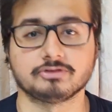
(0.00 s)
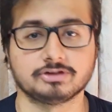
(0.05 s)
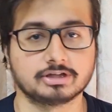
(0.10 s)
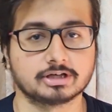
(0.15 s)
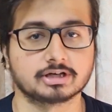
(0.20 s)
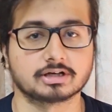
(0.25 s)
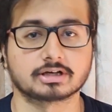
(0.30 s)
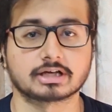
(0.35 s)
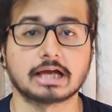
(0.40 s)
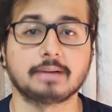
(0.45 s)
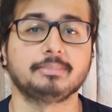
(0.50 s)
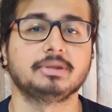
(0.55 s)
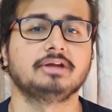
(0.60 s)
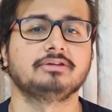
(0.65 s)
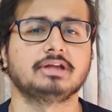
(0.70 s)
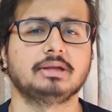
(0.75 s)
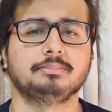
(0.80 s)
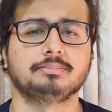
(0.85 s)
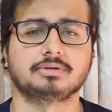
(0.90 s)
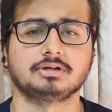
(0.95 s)
with the camera
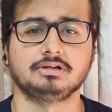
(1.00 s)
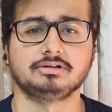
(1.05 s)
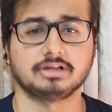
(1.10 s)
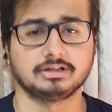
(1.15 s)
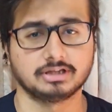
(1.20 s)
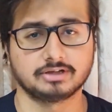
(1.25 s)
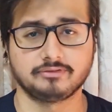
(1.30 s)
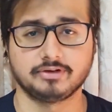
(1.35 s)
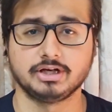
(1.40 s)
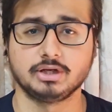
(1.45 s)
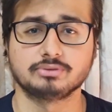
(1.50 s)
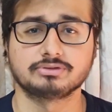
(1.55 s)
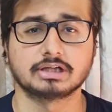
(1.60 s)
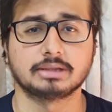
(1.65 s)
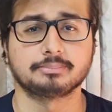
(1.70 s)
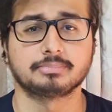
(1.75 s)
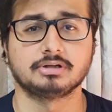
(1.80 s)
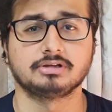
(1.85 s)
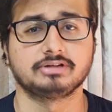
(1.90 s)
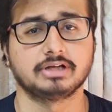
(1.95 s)
samples and the video
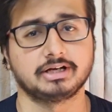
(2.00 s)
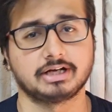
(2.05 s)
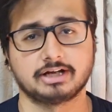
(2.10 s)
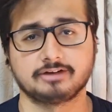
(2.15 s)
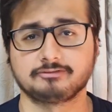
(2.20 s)
samples that